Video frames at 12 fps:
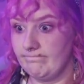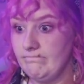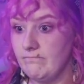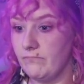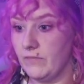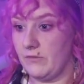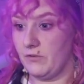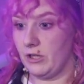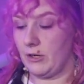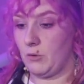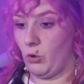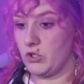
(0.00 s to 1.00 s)
I feel
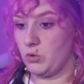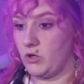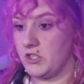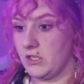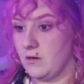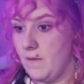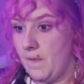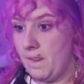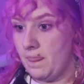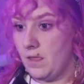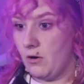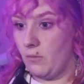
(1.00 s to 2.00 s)
like I'm going towards it.
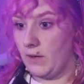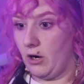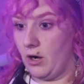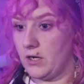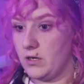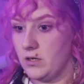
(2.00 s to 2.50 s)
Oh my god.